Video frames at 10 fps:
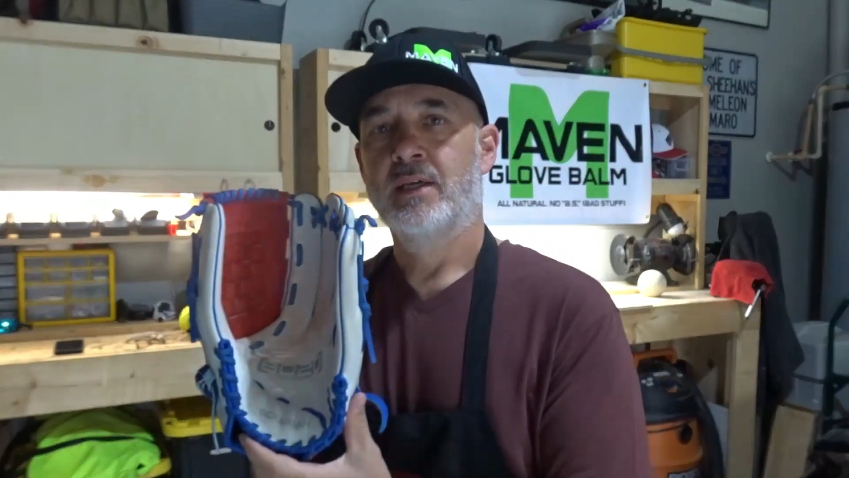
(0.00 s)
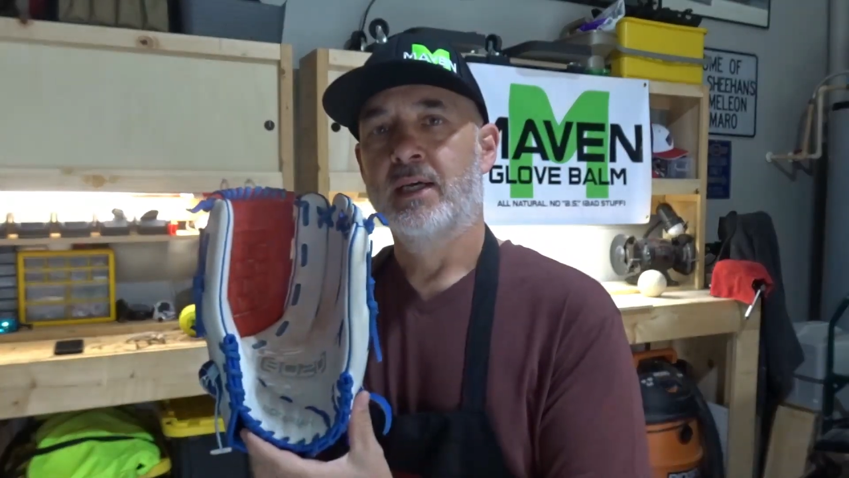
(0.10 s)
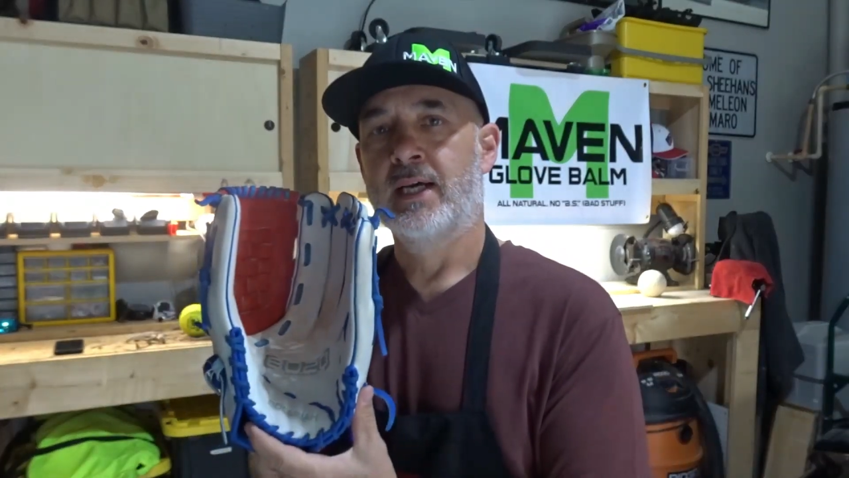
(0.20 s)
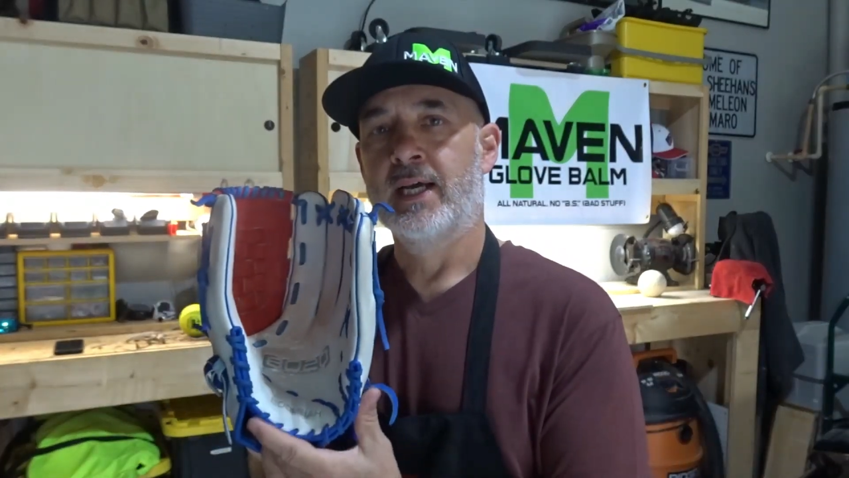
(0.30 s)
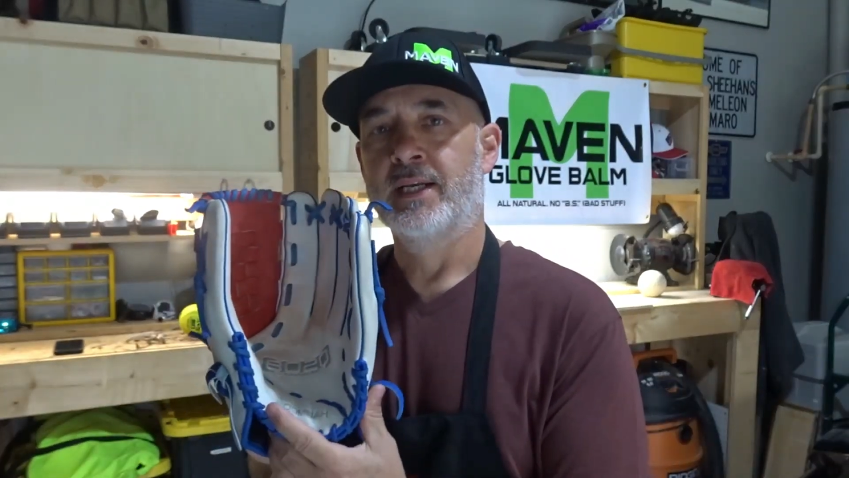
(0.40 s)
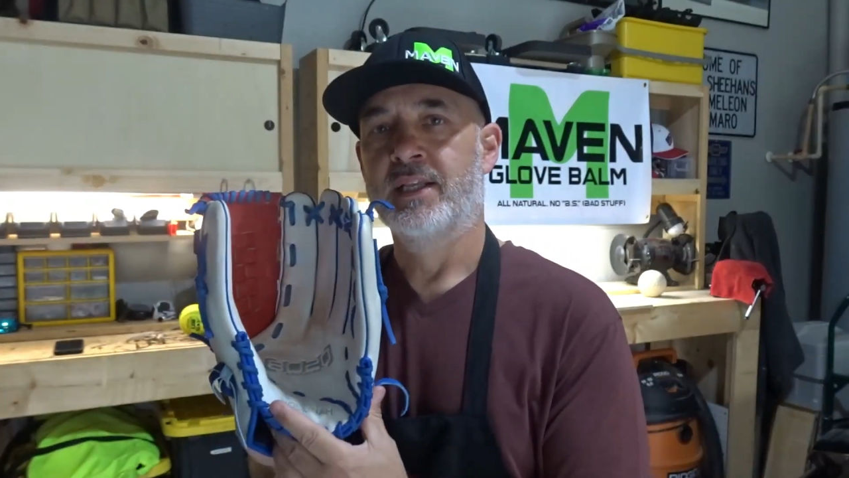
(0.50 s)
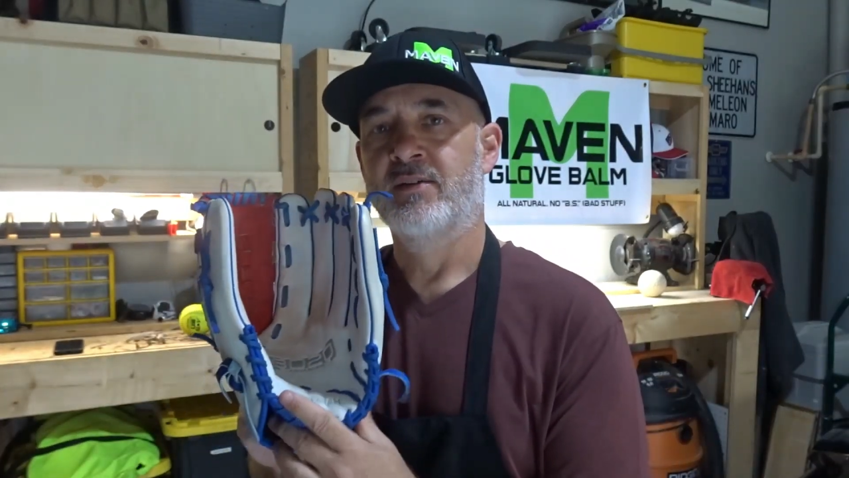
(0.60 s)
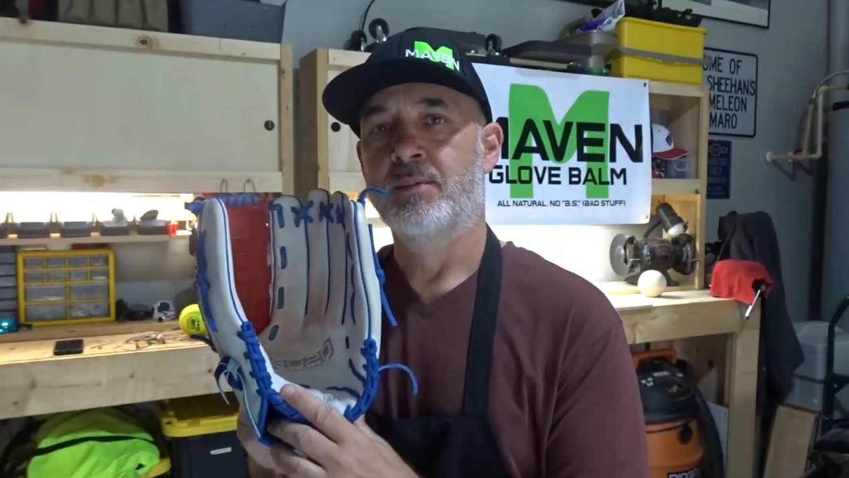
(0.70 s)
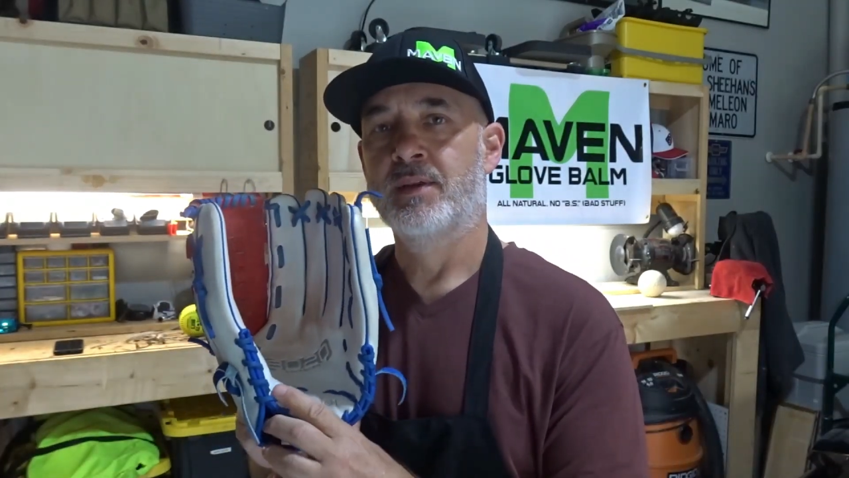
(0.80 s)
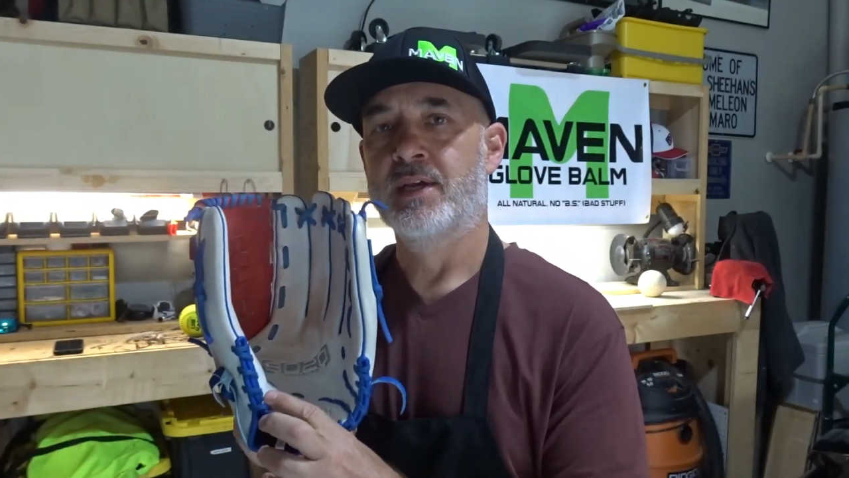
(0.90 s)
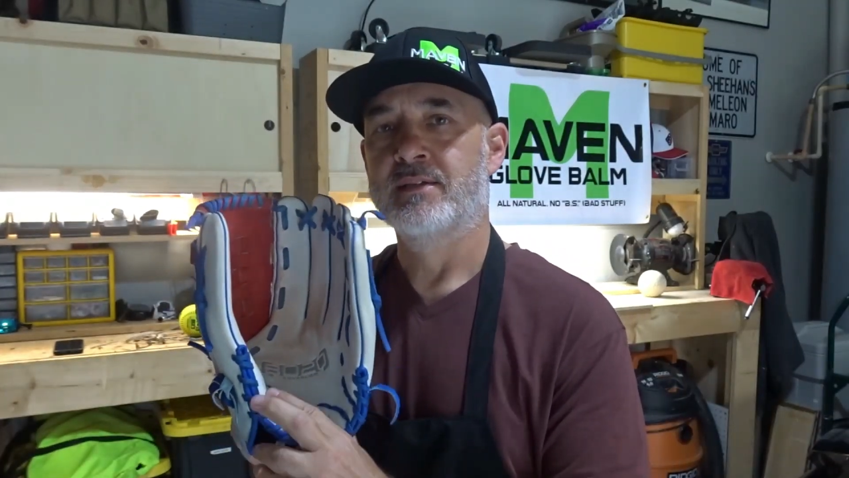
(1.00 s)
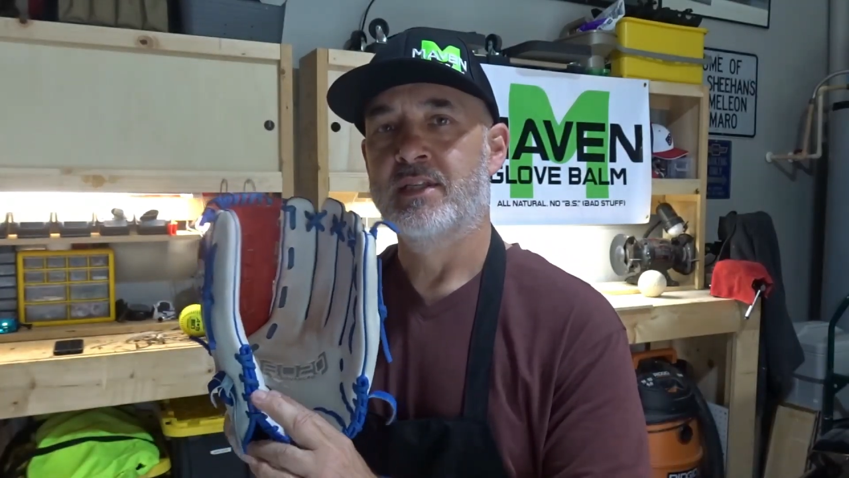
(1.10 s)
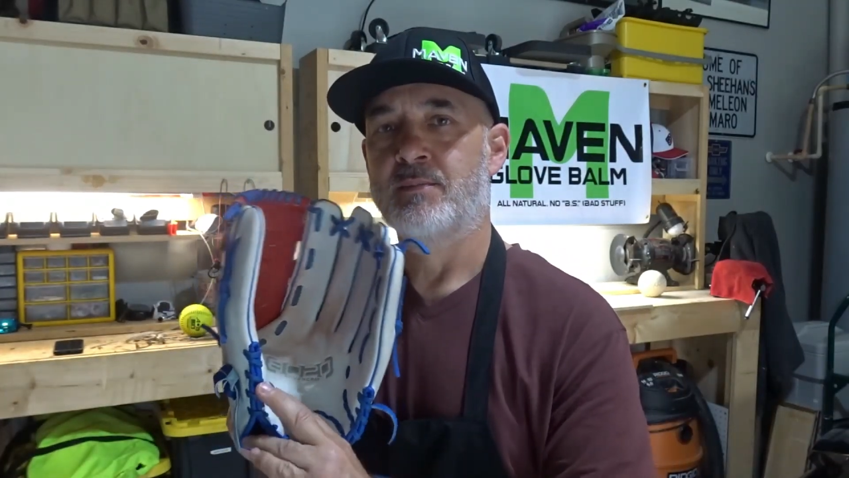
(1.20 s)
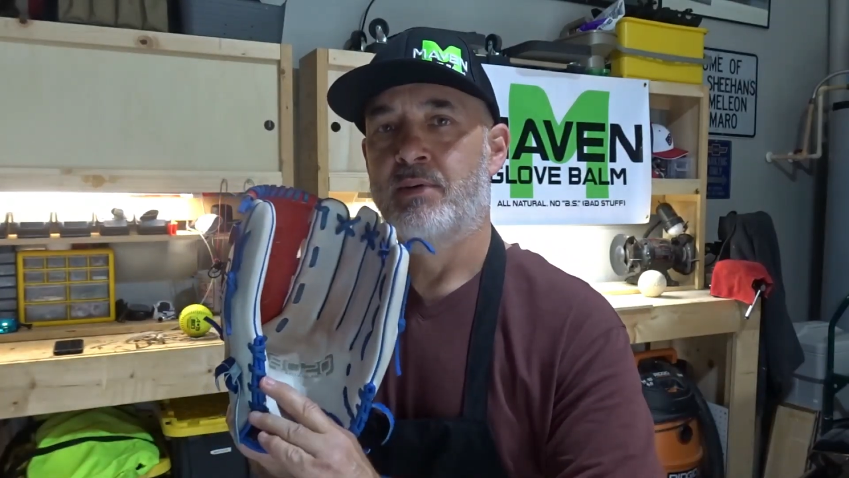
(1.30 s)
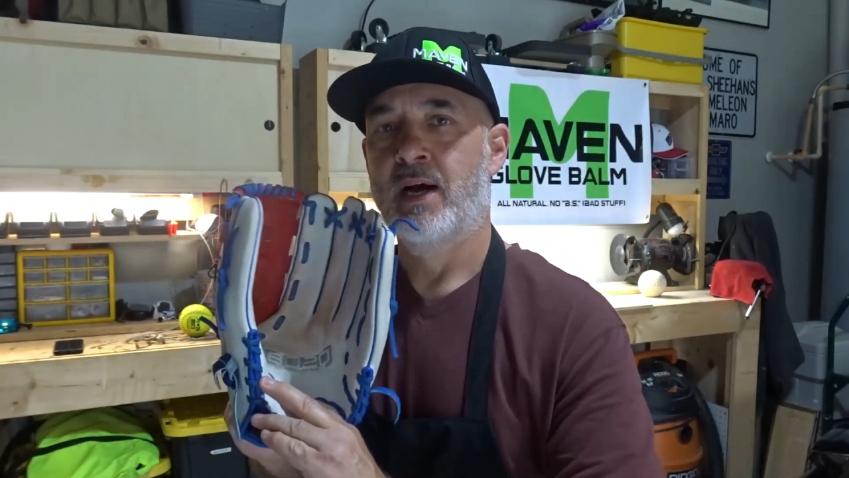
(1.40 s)
and give them a nice
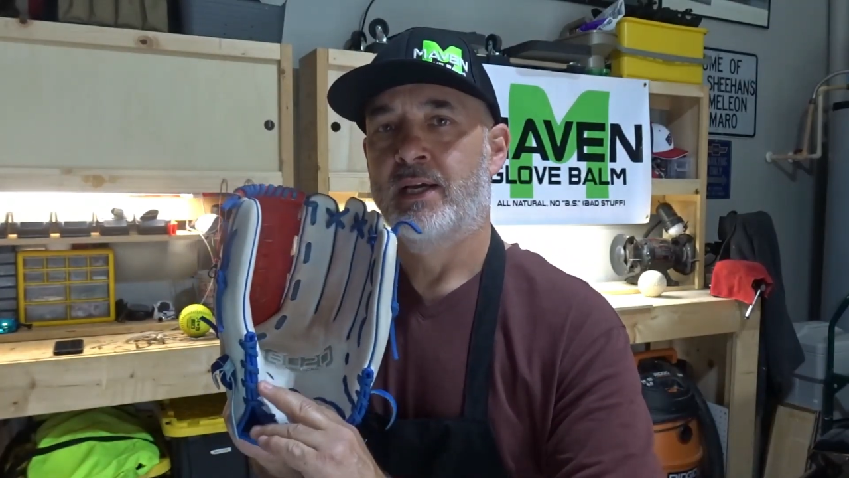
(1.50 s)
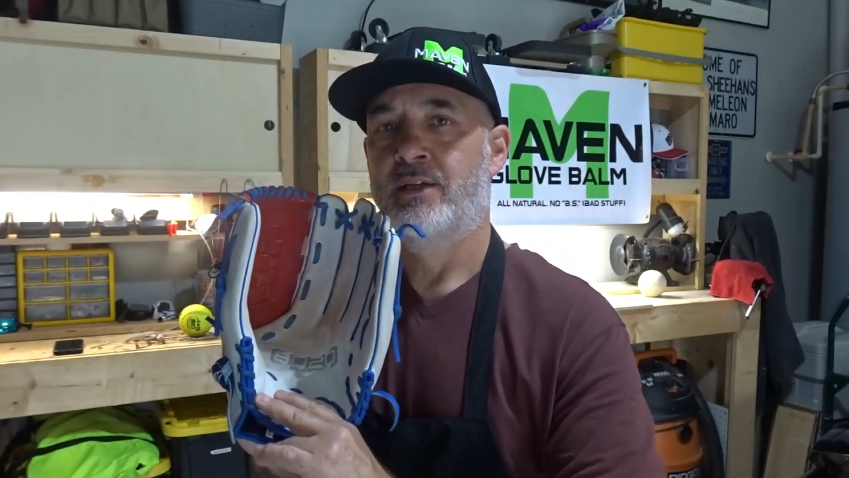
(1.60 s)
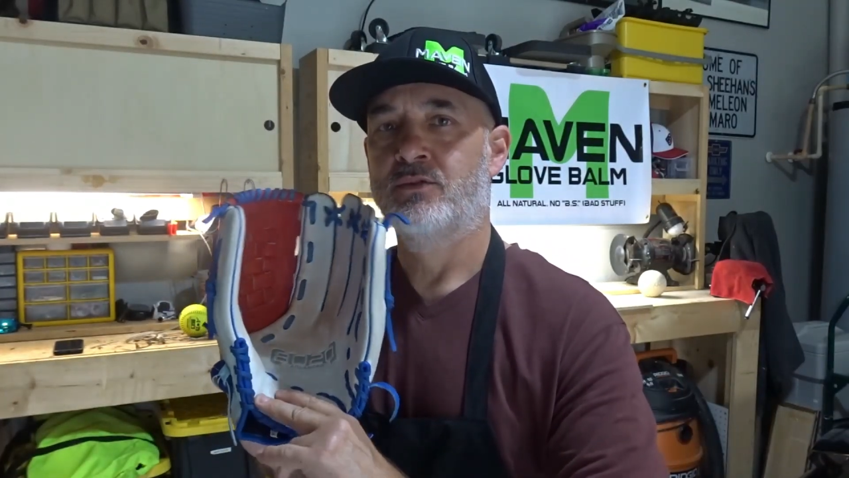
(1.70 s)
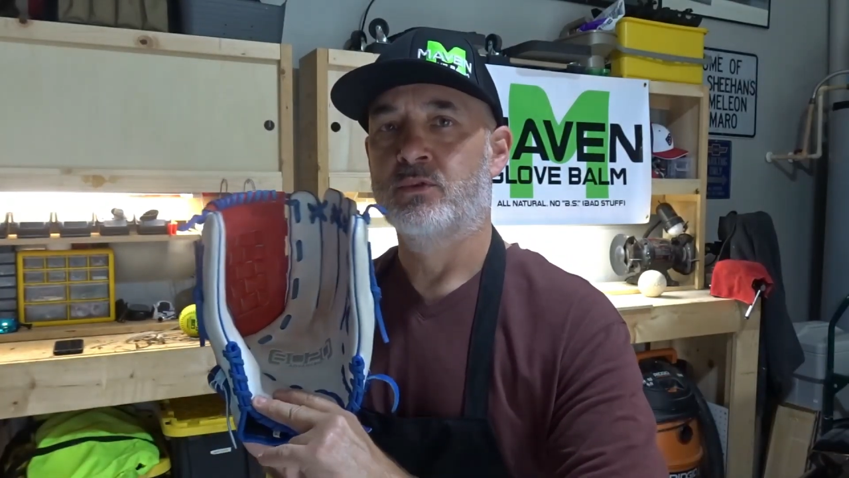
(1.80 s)
deep pocket,